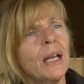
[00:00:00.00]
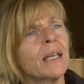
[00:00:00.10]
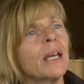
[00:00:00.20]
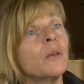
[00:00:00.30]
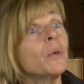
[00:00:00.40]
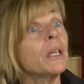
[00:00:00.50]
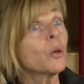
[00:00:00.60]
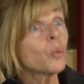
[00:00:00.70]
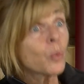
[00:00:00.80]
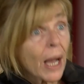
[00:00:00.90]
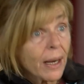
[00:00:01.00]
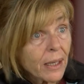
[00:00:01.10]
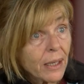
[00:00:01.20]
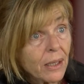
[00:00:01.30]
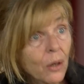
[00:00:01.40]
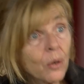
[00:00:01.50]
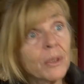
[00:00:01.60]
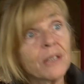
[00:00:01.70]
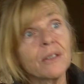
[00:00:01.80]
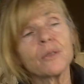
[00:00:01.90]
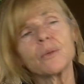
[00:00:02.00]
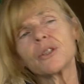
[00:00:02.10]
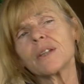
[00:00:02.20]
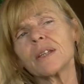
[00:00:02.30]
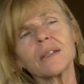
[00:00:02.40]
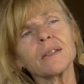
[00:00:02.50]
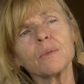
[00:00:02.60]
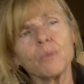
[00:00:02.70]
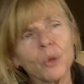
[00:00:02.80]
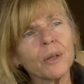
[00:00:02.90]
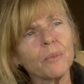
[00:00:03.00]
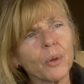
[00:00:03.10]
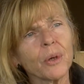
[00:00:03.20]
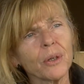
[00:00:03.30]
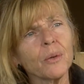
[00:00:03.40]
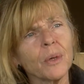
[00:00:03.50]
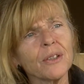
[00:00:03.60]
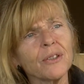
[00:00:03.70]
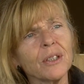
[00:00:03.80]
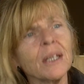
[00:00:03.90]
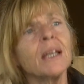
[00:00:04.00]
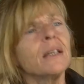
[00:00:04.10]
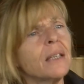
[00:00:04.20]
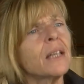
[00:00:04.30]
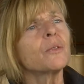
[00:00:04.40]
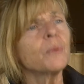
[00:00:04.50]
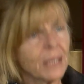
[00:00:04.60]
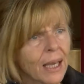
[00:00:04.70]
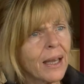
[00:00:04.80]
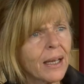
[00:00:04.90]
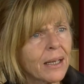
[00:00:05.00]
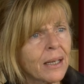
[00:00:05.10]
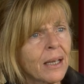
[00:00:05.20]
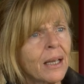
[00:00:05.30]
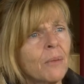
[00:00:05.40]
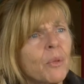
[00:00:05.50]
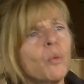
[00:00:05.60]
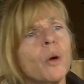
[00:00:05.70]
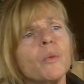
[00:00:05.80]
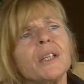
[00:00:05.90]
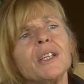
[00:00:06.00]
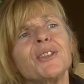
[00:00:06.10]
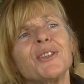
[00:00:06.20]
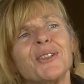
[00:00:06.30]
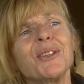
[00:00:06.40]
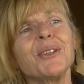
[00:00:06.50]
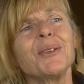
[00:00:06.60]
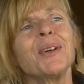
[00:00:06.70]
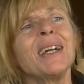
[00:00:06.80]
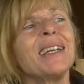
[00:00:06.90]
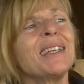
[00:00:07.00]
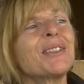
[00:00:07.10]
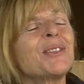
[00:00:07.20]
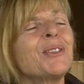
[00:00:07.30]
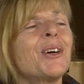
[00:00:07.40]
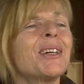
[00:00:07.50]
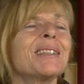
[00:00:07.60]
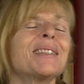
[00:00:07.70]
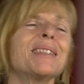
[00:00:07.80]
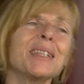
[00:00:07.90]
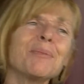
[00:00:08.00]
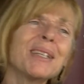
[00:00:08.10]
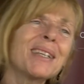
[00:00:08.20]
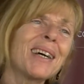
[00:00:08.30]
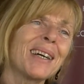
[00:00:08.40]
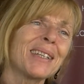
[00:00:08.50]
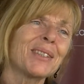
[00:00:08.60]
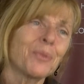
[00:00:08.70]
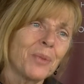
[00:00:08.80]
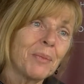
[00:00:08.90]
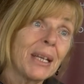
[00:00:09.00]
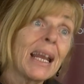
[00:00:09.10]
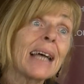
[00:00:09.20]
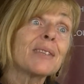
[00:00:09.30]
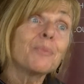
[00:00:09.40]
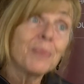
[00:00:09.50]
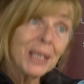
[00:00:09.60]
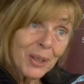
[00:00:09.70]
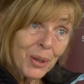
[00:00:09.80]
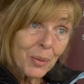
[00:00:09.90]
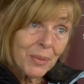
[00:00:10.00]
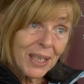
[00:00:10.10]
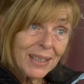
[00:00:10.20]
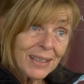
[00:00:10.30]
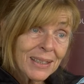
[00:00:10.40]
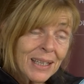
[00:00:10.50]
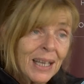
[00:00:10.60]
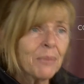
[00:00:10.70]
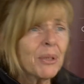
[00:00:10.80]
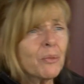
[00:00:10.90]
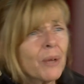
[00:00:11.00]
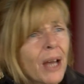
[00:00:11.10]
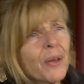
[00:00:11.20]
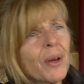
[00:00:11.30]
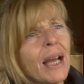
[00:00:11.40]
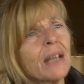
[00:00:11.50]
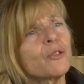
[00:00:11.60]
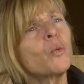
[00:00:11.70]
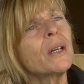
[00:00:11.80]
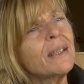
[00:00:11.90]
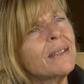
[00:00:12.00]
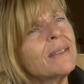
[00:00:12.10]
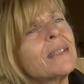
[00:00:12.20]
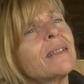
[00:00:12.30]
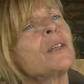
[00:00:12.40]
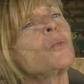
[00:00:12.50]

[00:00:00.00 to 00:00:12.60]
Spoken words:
Can we eradicate homelessness, which I think is a more important question? Yes, we can. But what we need to do is not stigmatize women as being homeless, but rather ask, what is it that